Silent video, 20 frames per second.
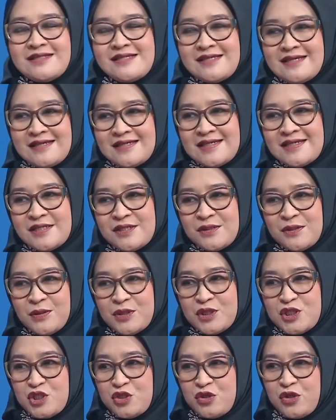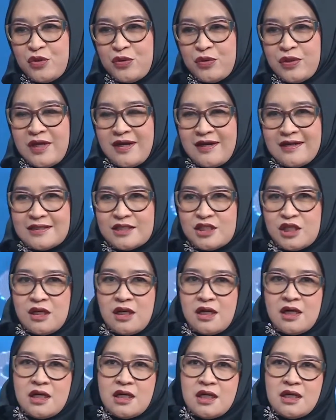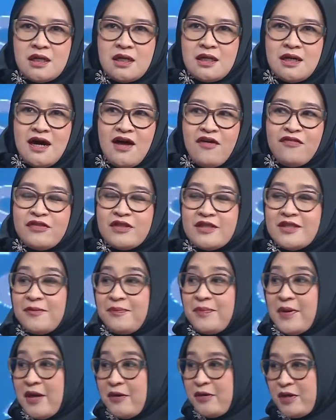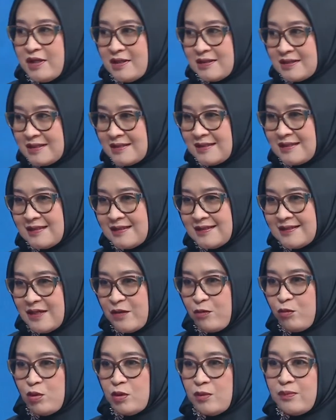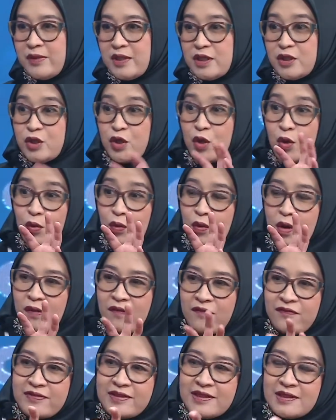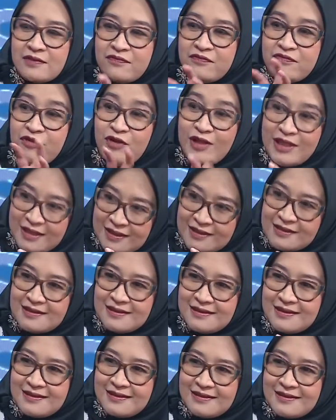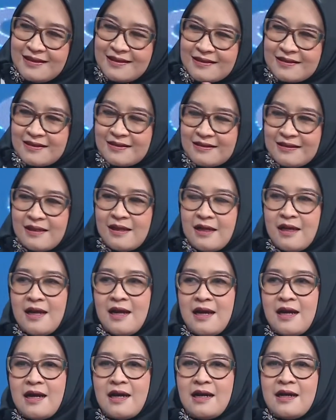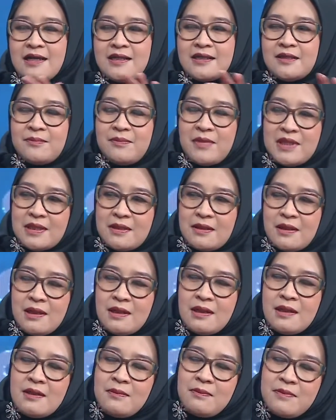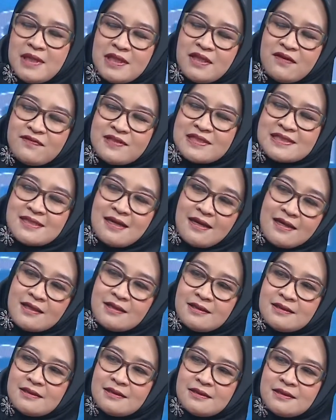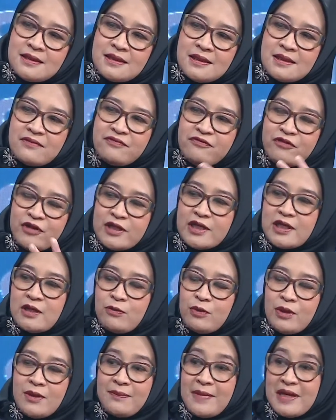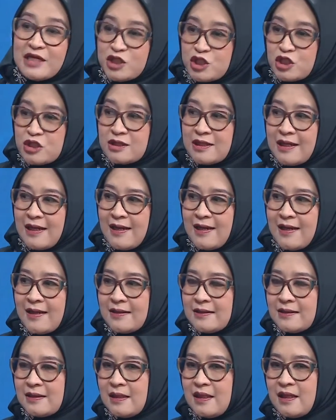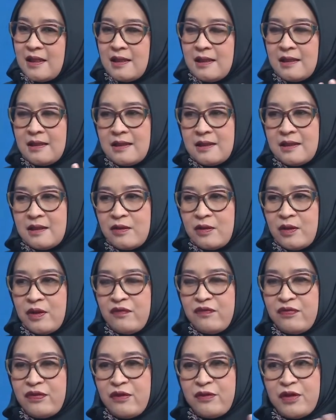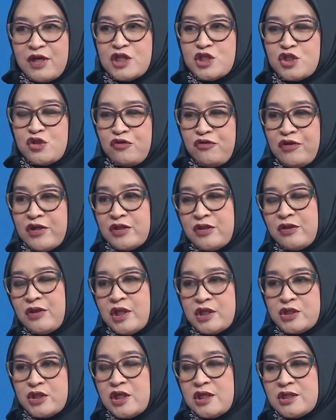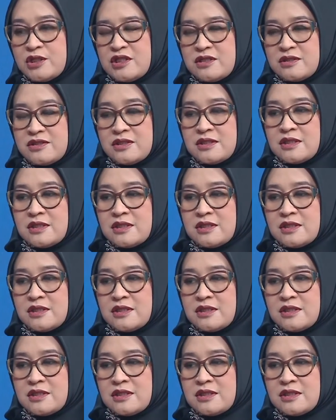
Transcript: cyst. So as you know that after the period, there will be growth of the follicle that. In the mid of the cycle, the follicle will mature, and if there is no fertilization,